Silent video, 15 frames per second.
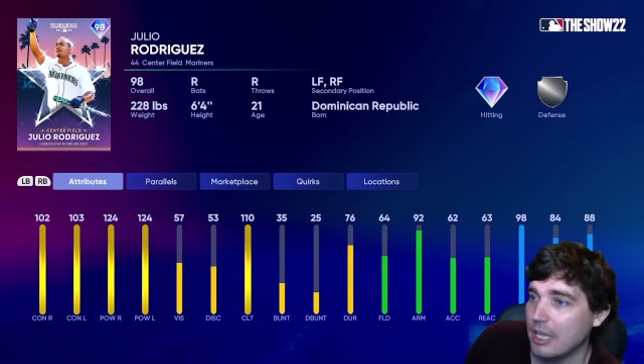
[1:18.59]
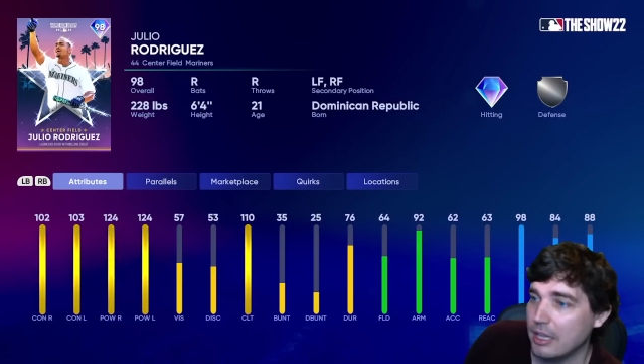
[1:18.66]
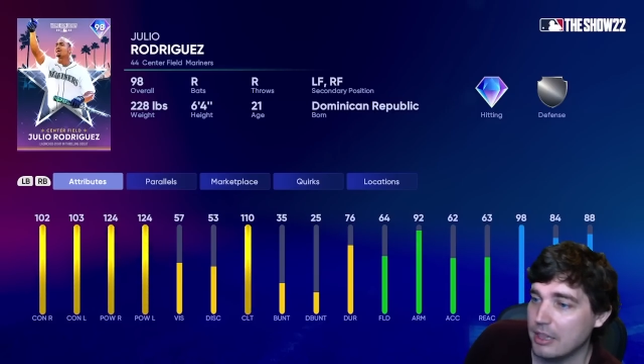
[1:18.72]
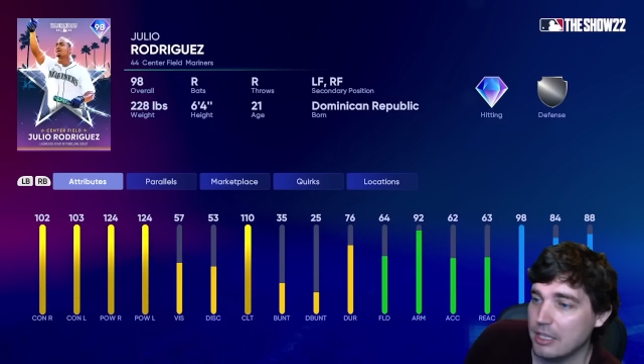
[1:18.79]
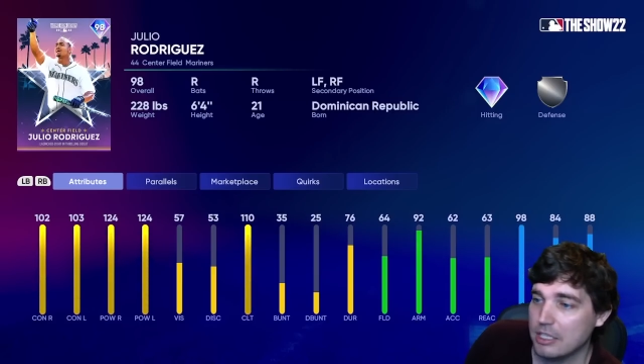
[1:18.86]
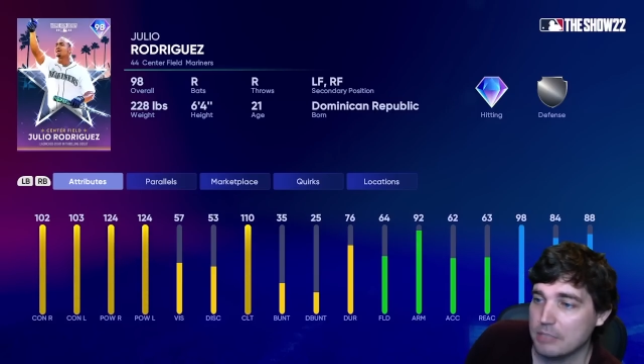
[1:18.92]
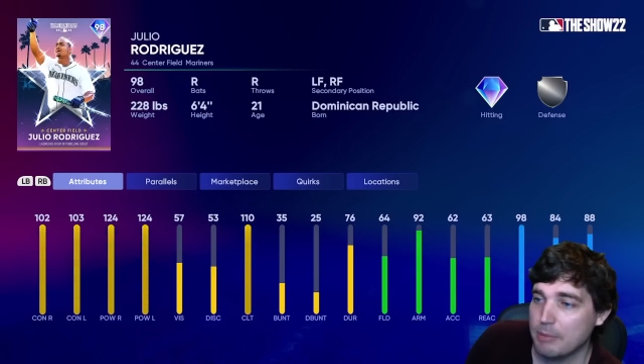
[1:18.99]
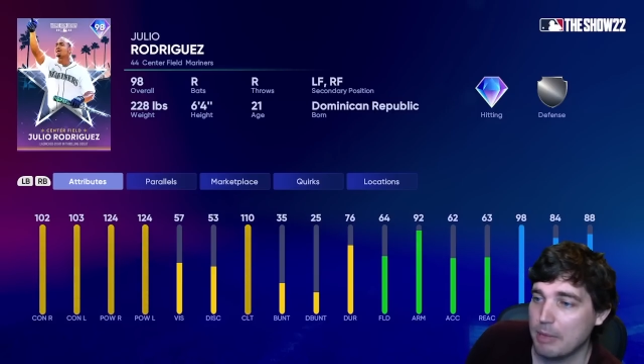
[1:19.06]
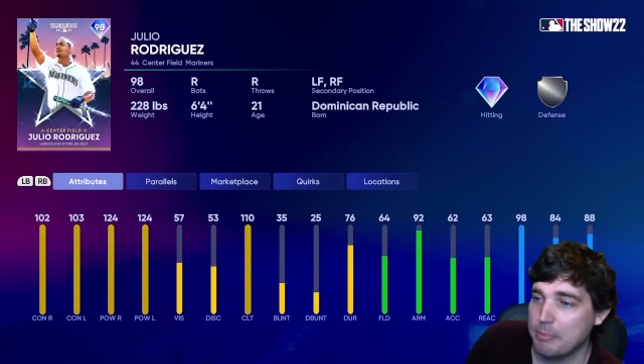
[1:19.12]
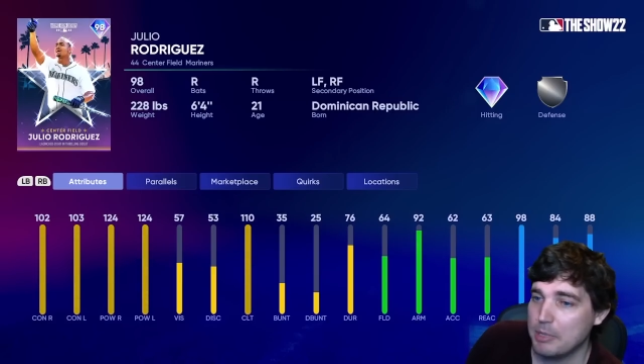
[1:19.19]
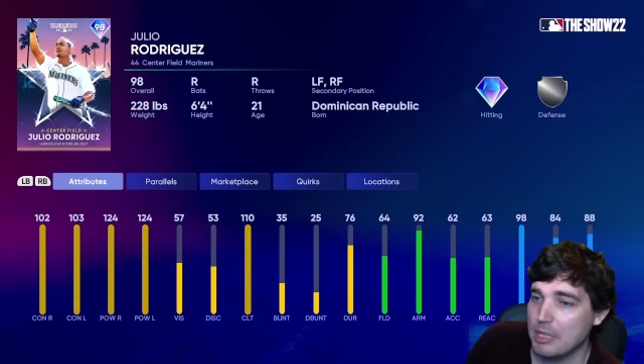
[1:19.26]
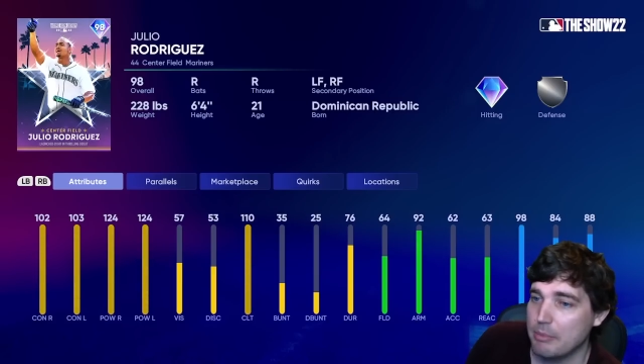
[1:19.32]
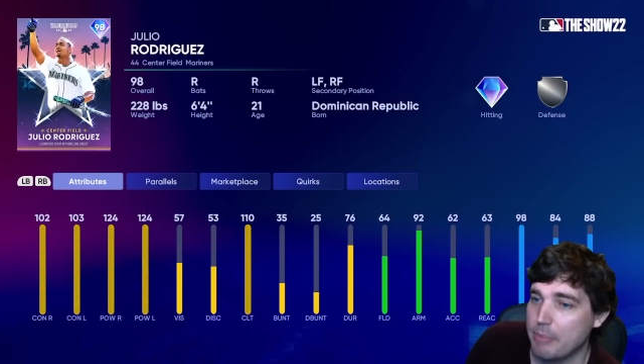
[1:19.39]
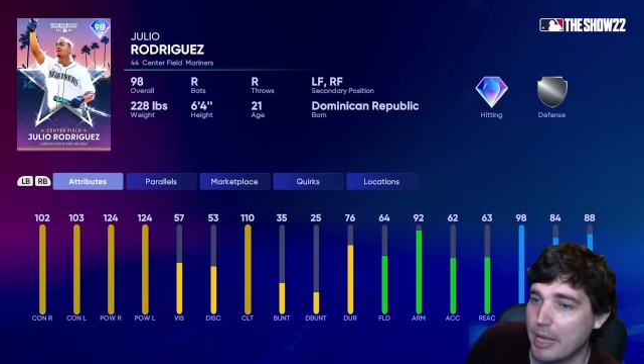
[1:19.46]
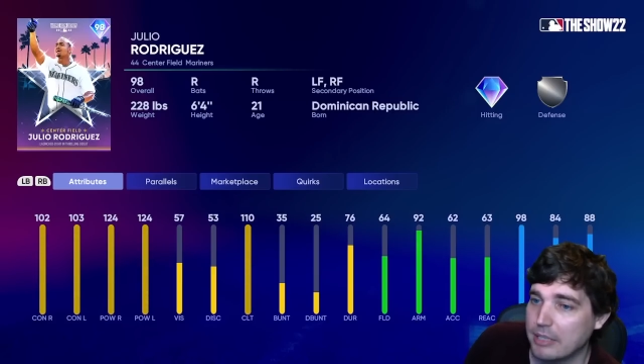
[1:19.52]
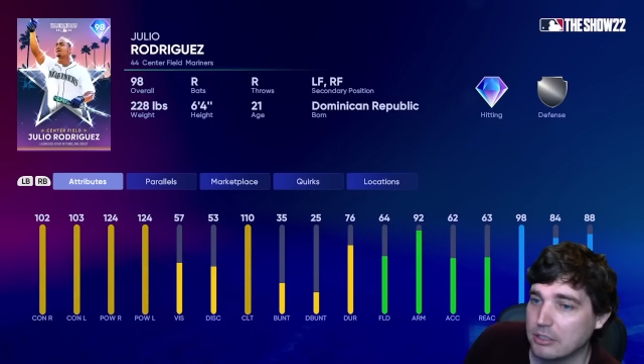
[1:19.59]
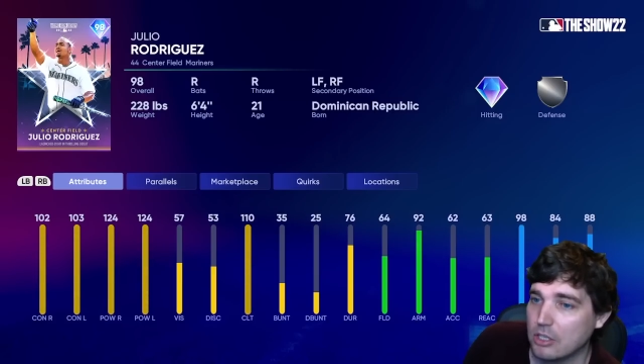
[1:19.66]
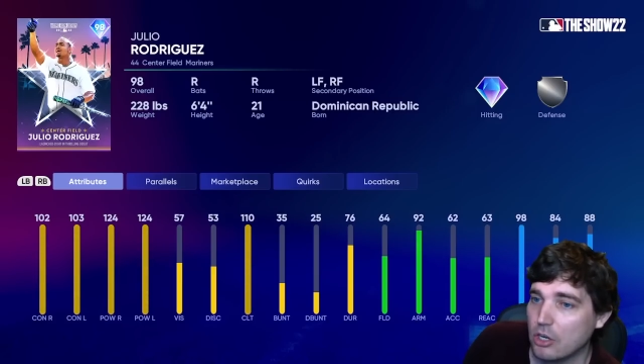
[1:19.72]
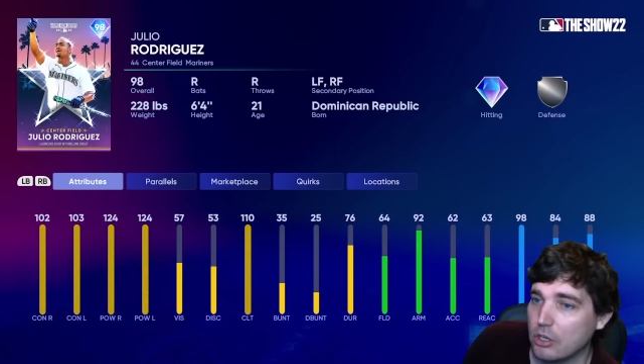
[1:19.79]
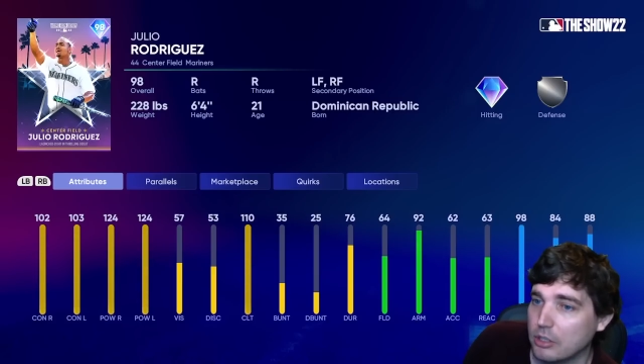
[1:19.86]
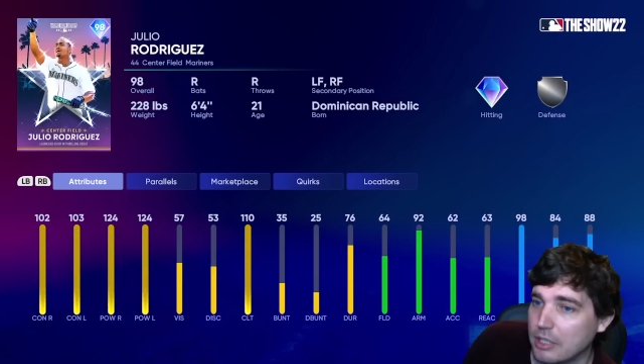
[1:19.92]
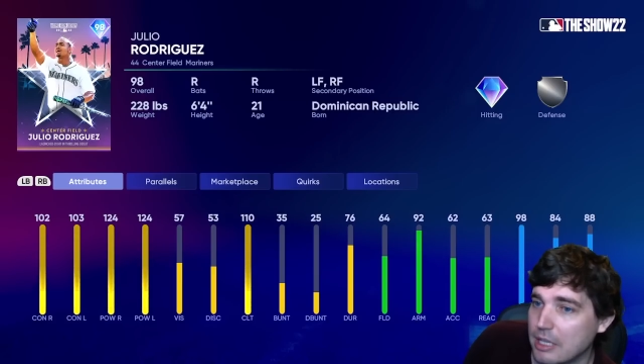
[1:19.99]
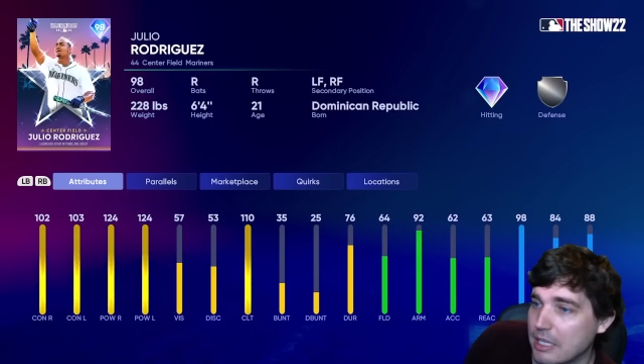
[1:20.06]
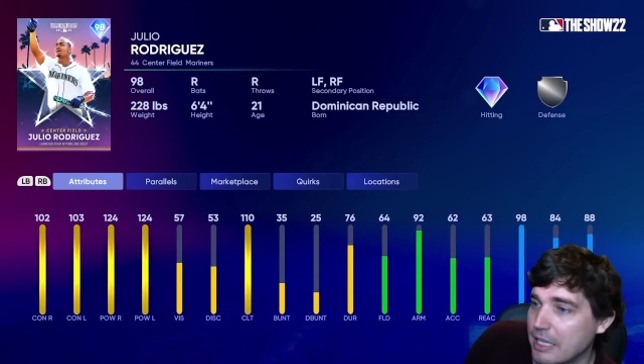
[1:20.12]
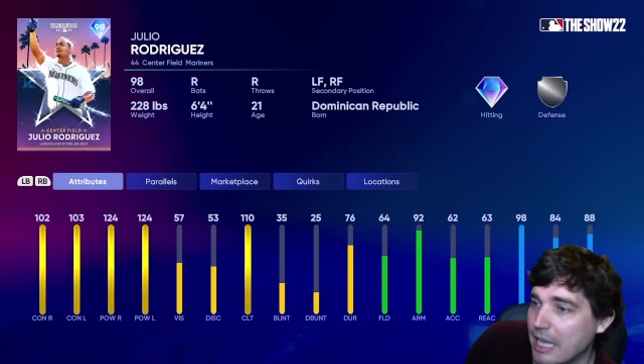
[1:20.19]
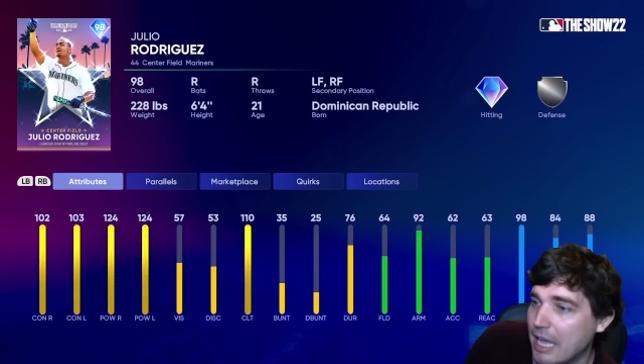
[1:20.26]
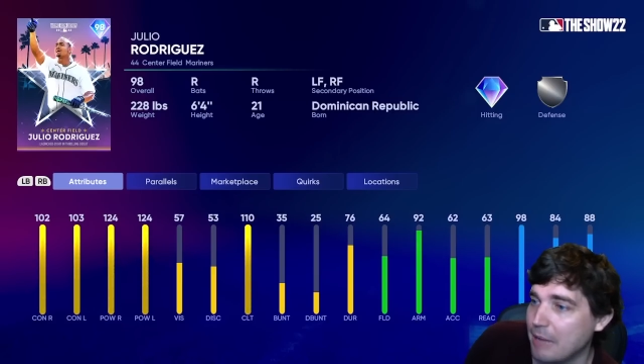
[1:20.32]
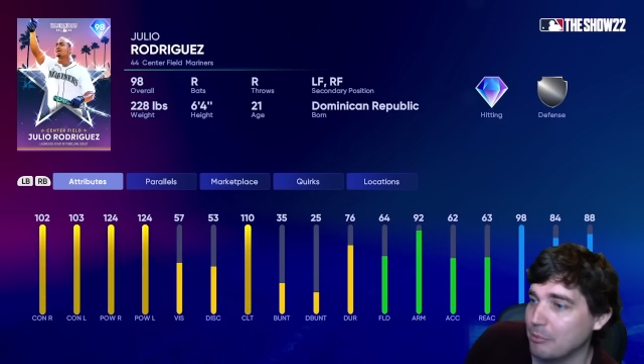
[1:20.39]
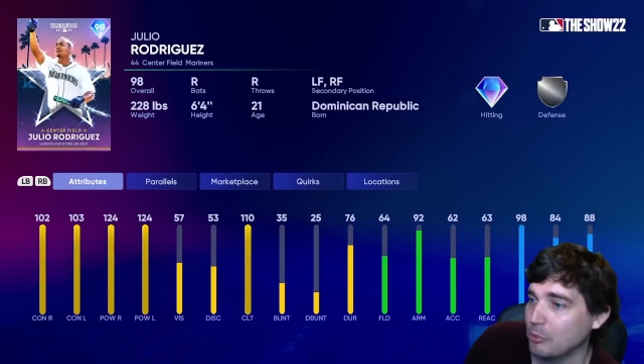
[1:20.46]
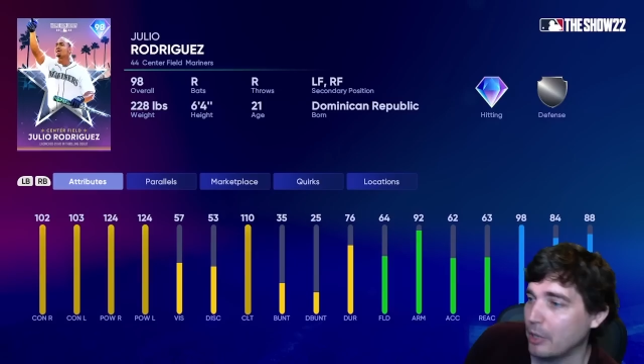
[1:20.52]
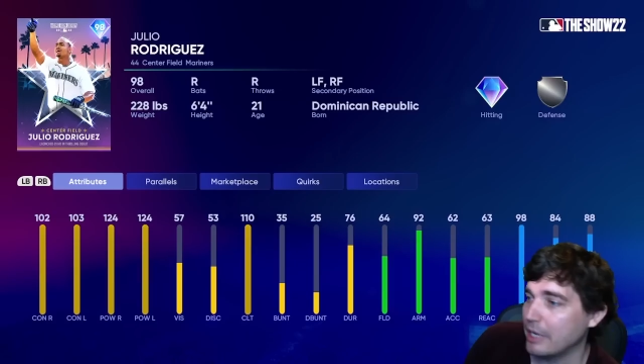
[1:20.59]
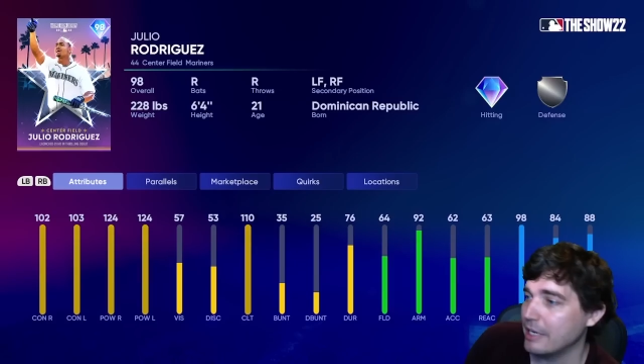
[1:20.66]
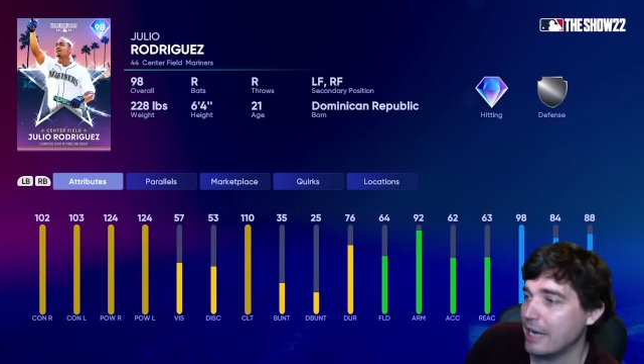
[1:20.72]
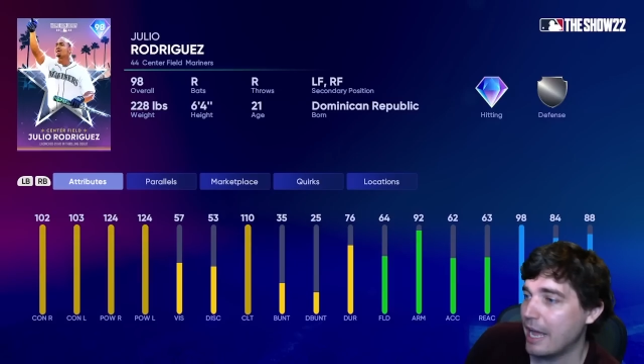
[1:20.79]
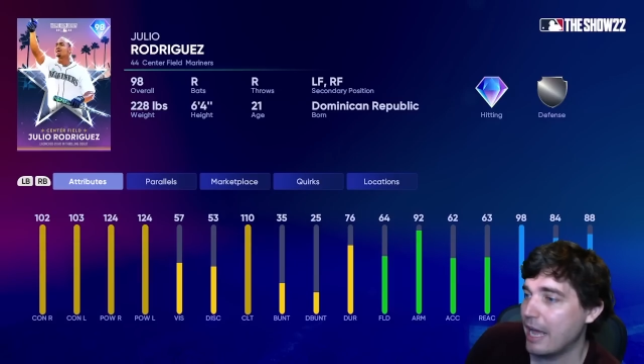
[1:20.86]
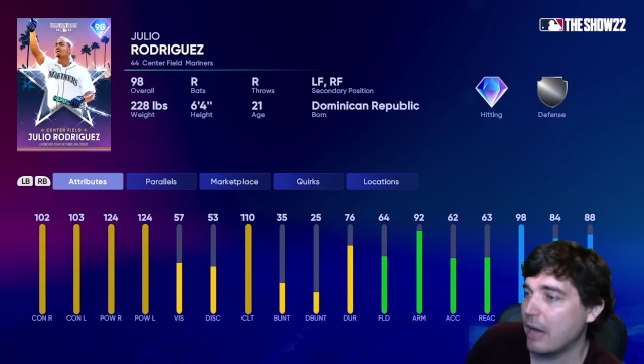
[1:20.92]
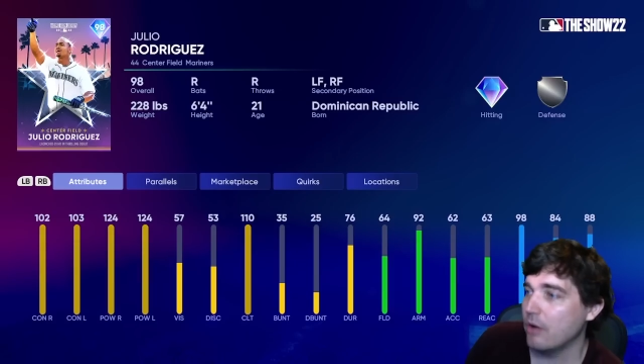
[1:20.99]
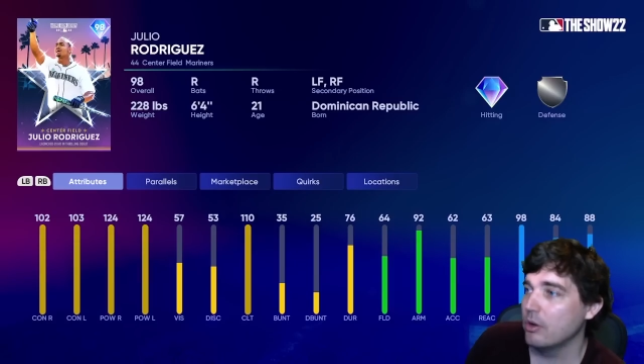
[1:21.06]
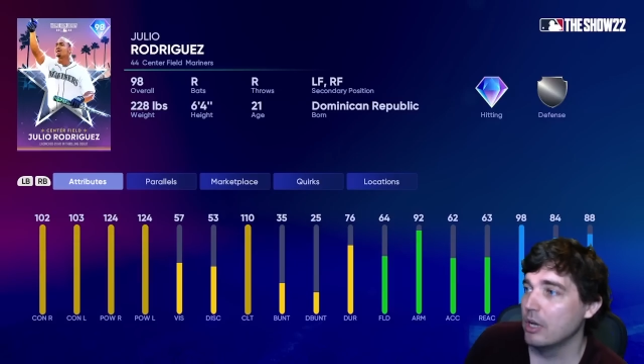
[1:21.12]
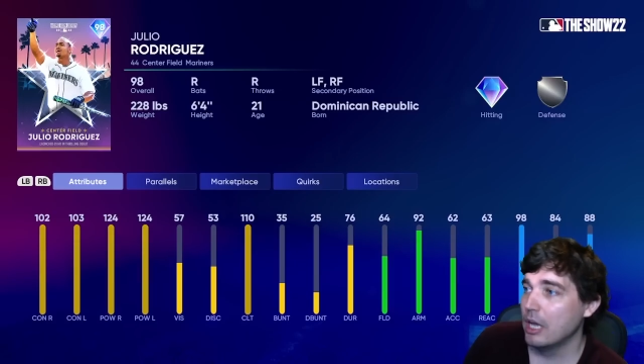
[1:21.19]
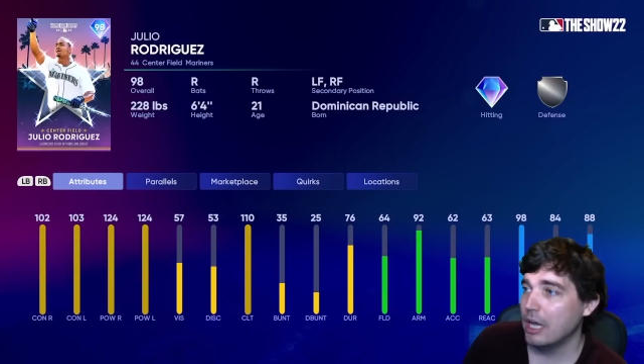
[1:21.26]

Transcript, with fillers: This might be the best card in the game right now.